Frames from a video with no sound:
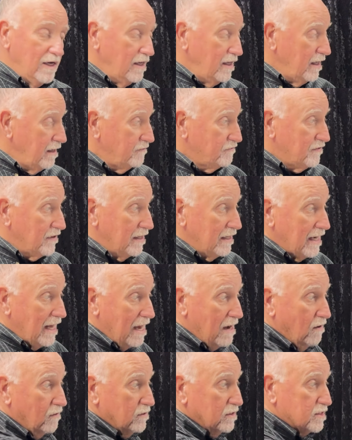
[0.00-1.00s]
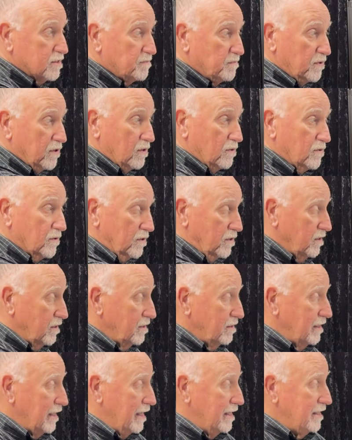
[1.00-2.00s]
If the noun is
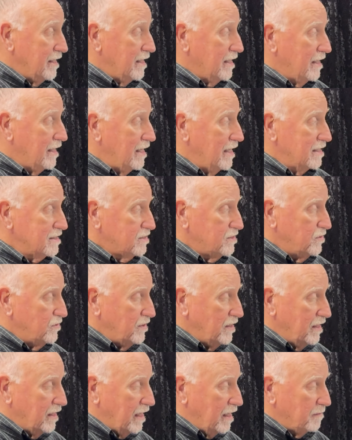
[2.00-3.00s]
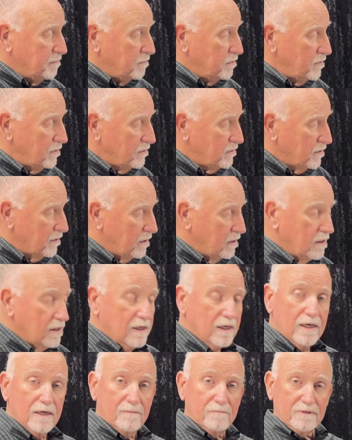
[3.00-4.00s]
plural, ending in S, you need a plural
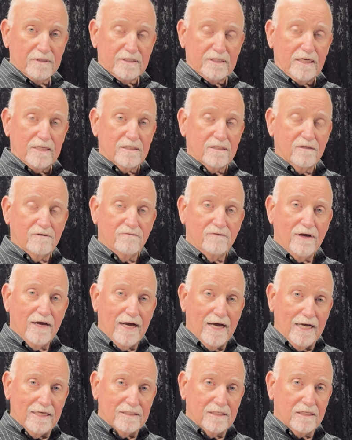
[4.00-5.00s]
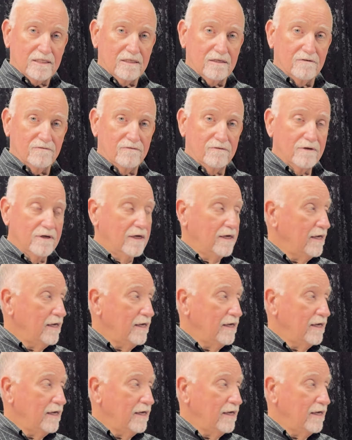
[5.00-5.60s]
possessive adjective.